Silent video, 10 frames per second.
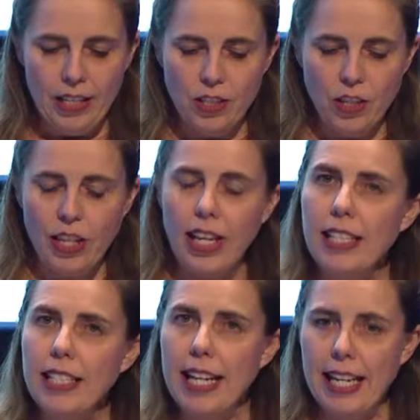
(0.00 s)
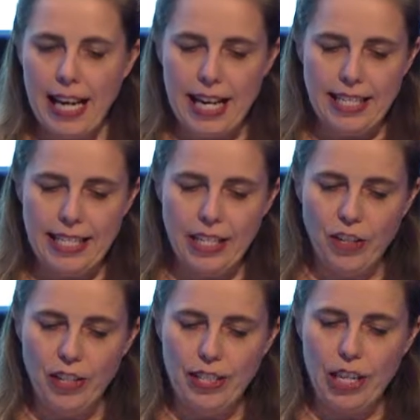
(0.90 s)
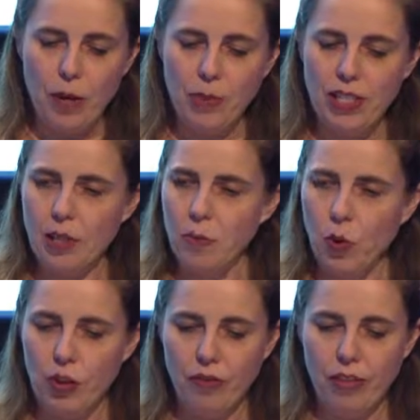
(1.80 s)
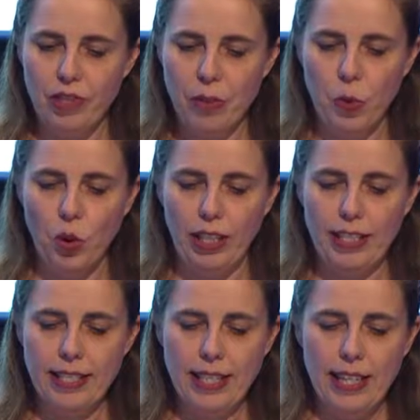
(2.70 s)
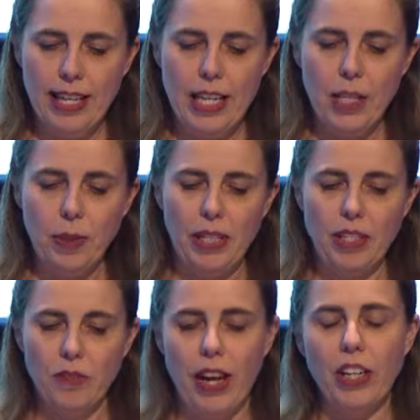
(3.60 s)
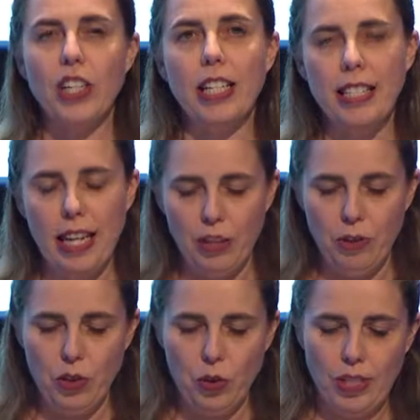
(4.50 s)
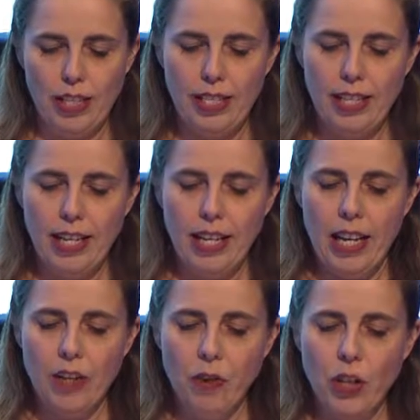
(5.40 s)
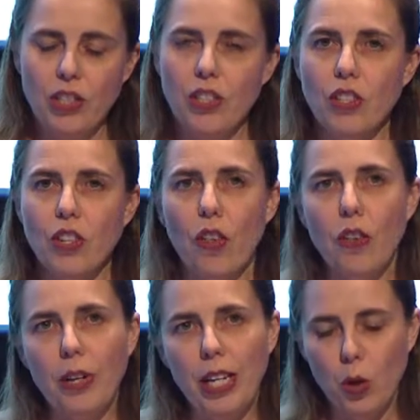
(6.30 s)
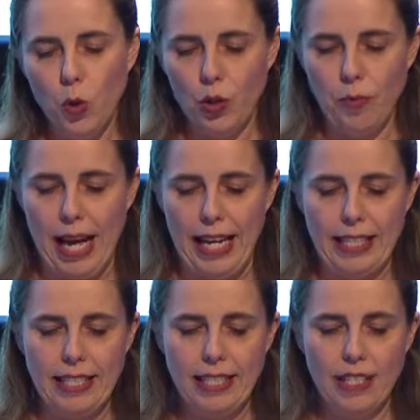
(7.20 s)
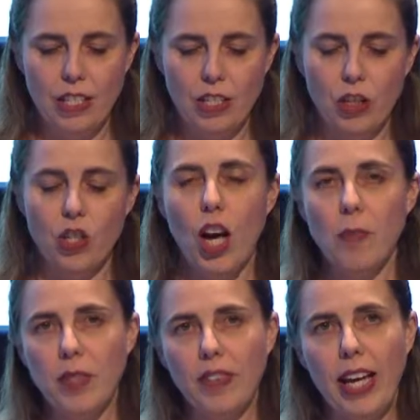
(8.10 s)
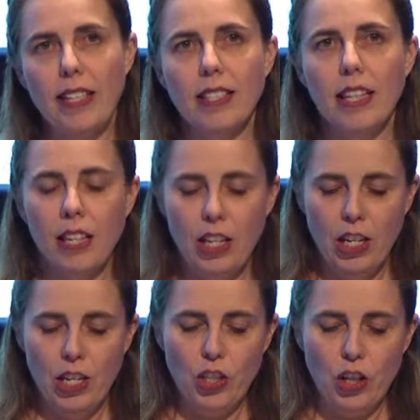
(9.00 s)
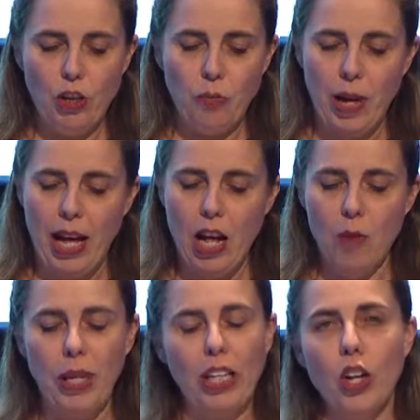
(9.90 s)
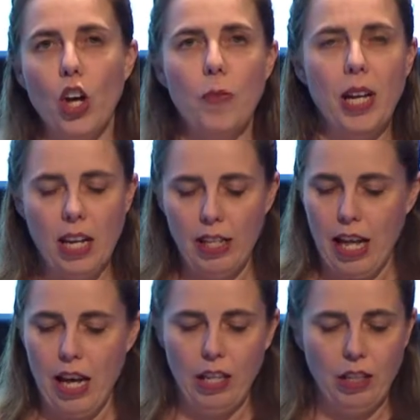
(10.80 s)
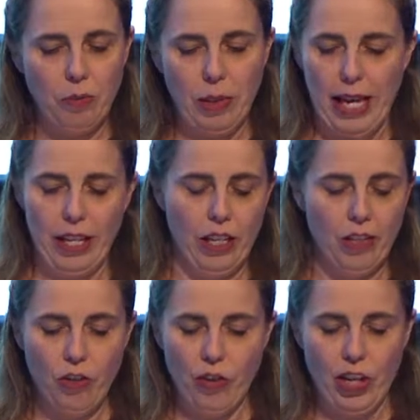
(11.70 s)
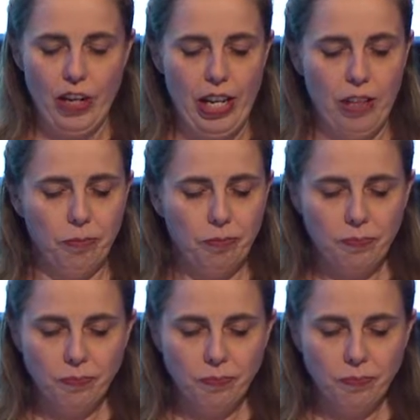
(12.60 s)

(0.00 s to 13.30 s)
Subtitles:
So the Understanding Cancer series encompasses more than 50 booklets, as well as some fact sheets and other resources, and focuses on 3 core domains. So types of cancer, so bowel, melanoma, lung, bladder, ovarian,